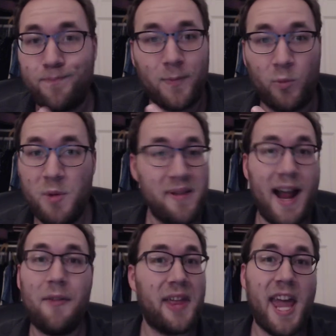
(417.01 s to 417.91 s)
We've been
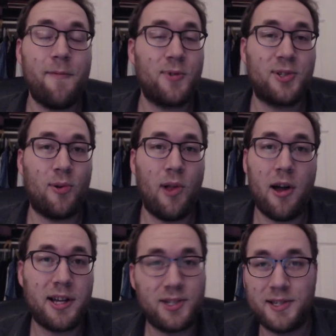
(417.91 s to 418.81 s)
out of the game for so
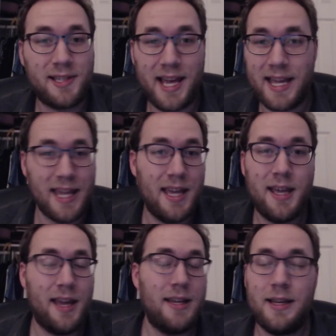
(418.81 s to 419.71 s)
long. It's just like,
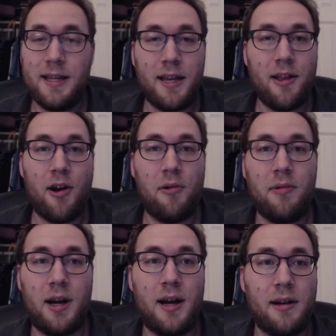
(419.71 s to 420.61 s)

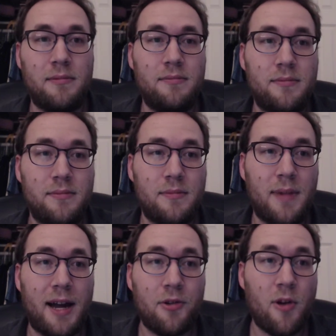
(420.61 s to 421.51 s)

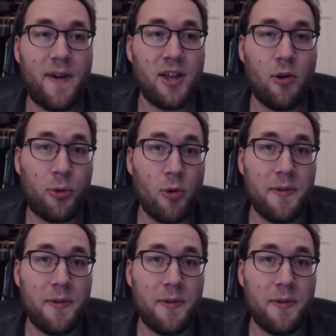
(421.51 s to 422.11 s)
I don't know if I can go through with